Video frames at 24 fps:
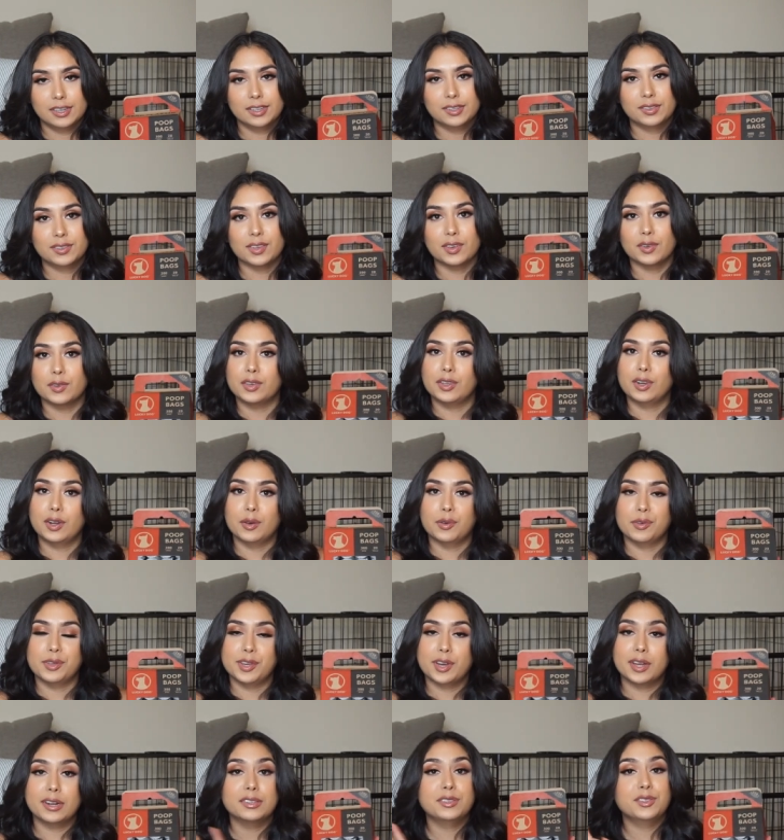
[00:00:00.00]
So, you know,
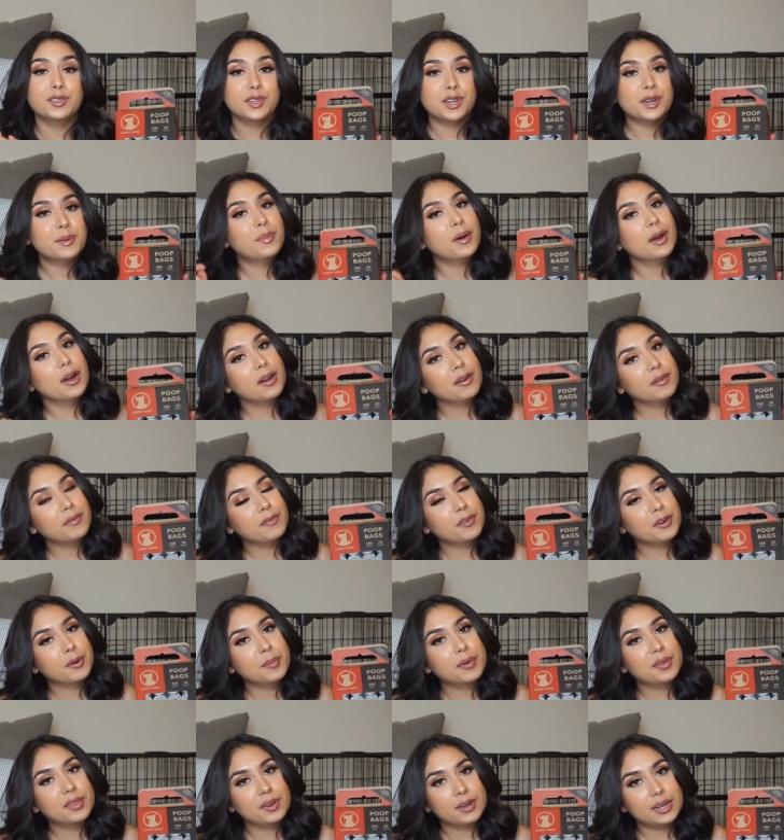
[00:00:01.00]
you gotta do your part
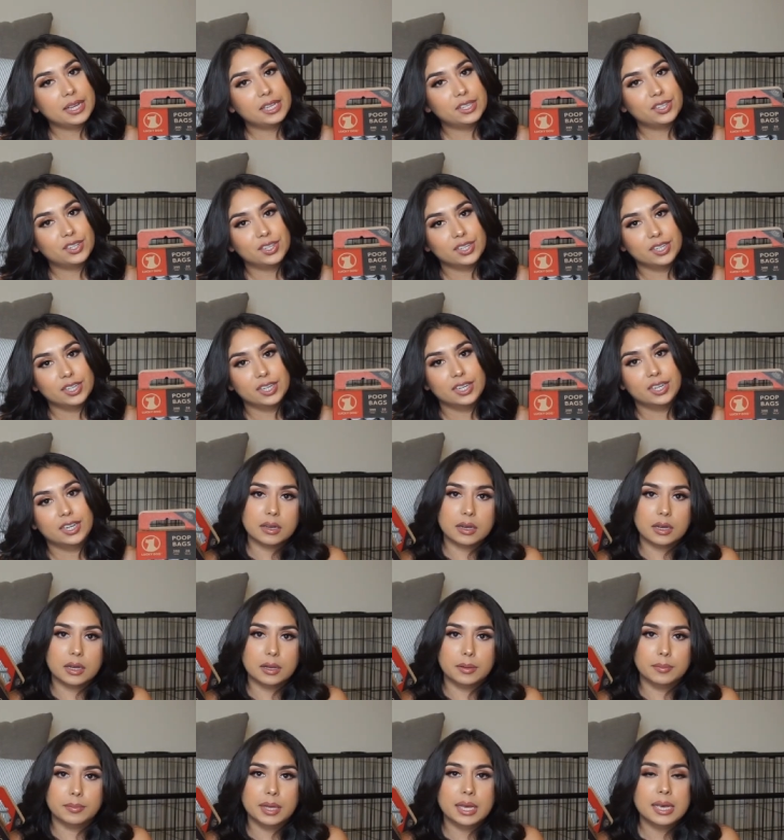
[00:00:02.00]
for Mother Nature.
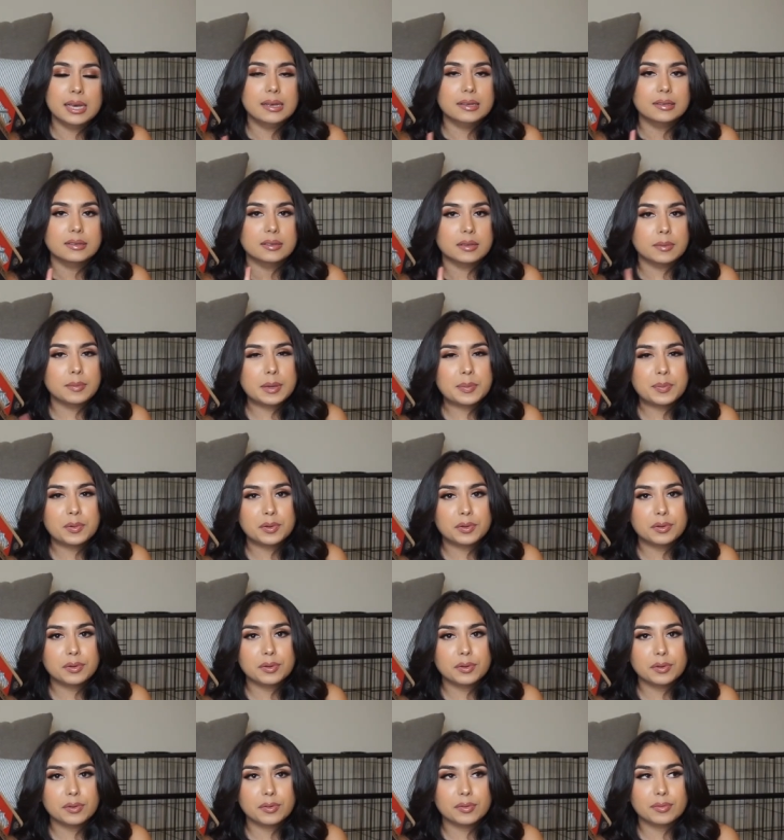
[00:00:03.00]
Um, some
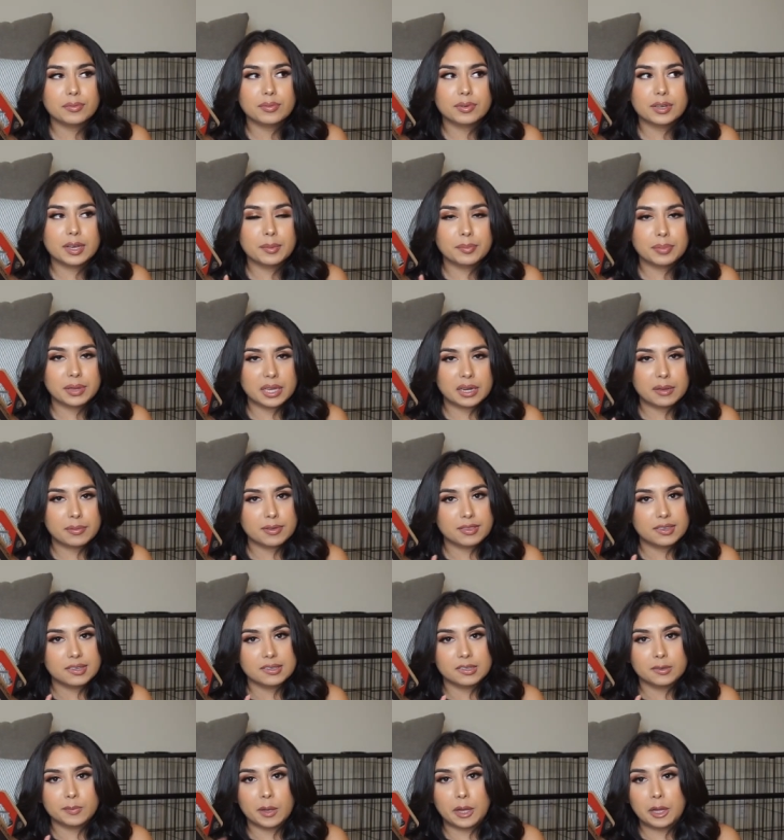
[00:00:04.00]
people complain about
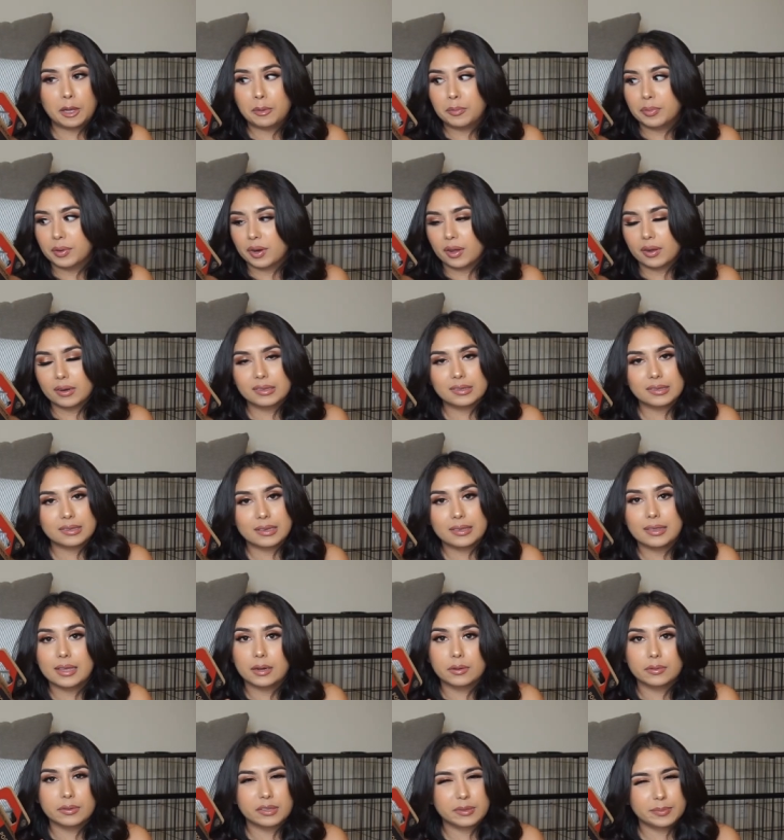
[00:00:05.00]
the smell, but honestly, they
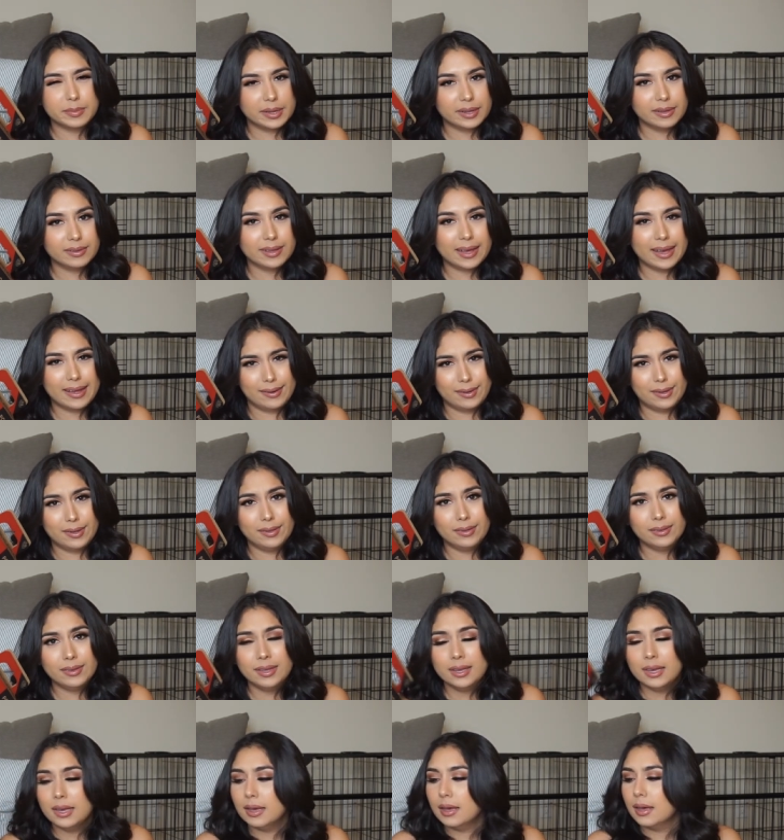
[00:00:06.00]
don't smell at
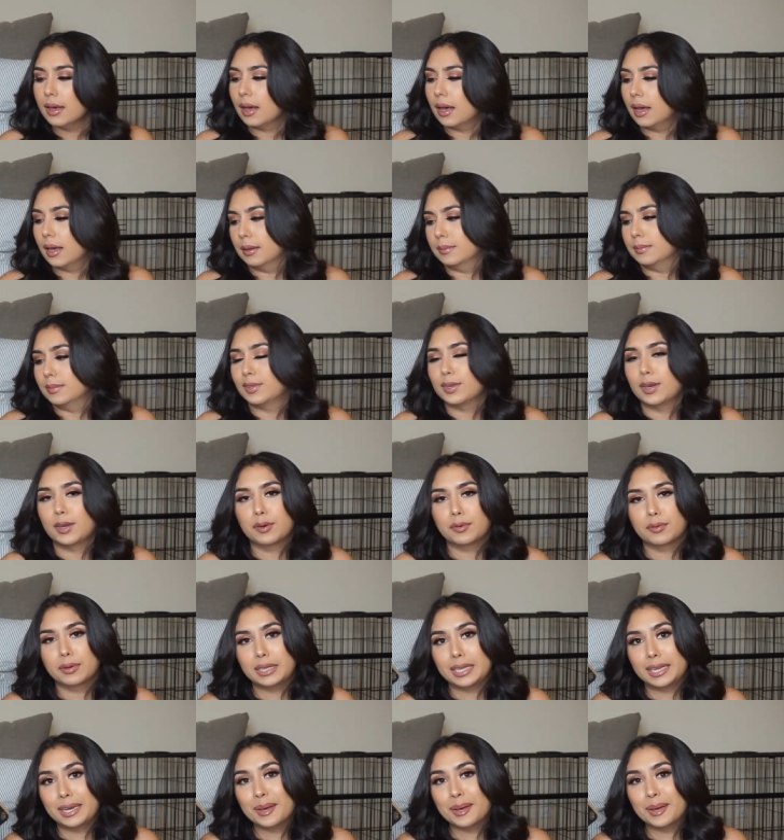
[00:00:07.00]
all. Um, so I don't really